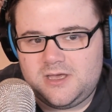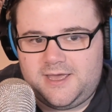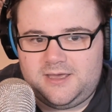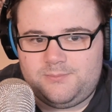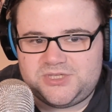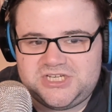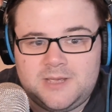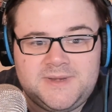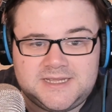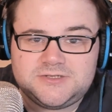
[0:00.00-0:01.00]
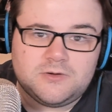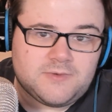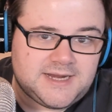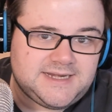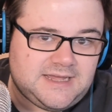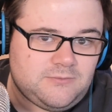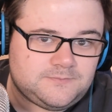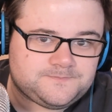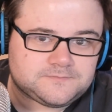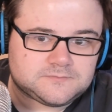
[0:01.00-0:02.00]
Um, but Chairman Netero right
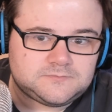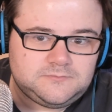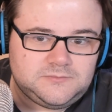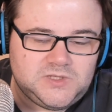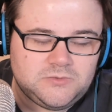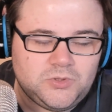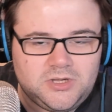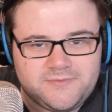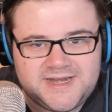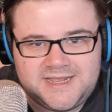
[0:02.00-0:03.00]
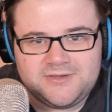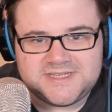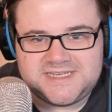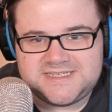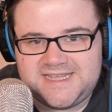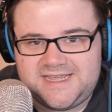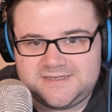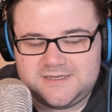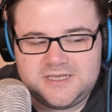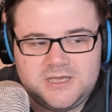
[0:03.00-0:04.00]
now, well, not right now because he's
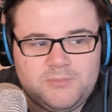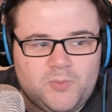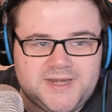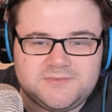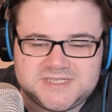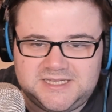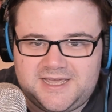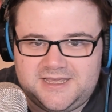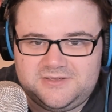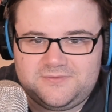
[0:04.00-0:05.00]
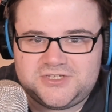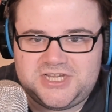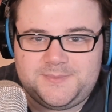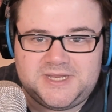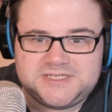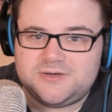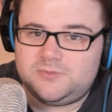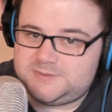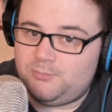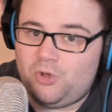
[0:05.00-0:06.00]
dead, but when he was alive, Chairman Netero
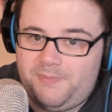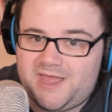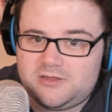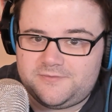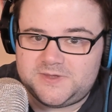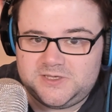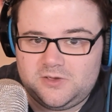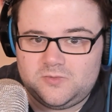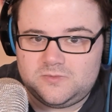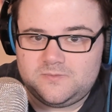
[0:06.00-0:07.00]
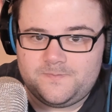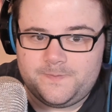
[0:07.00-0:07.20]
was more powerful than Gon.